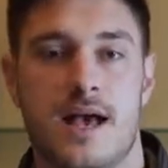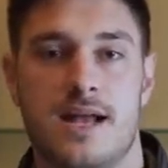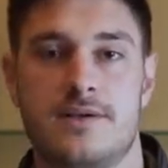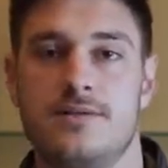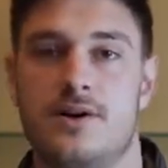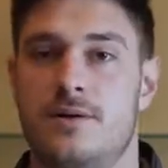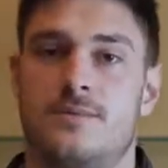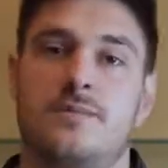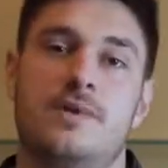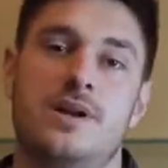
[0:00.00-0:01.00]
and if
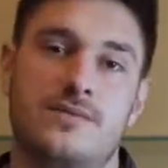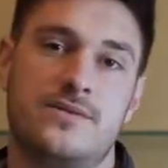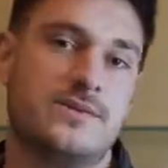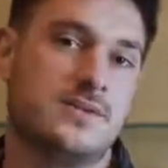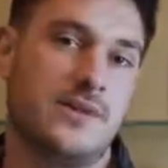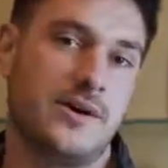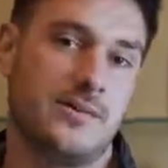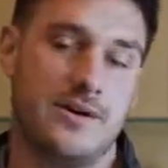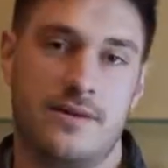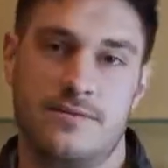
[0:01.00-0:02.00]
not, we look forward to
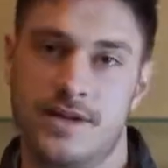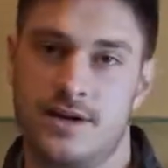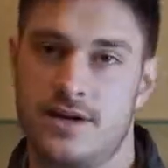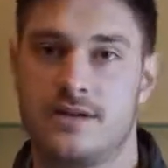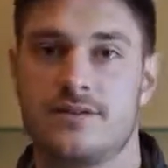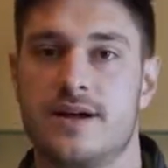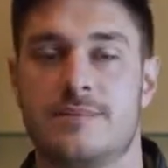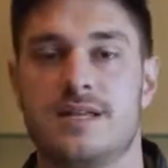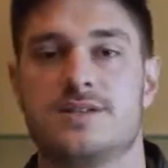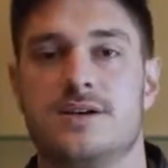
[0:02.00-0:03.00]
welcoming you at the vineyard
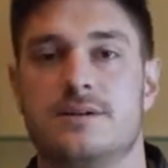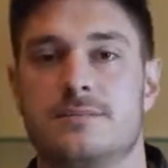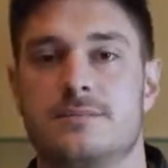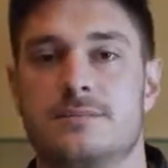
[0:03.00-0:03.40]
incredibly soon.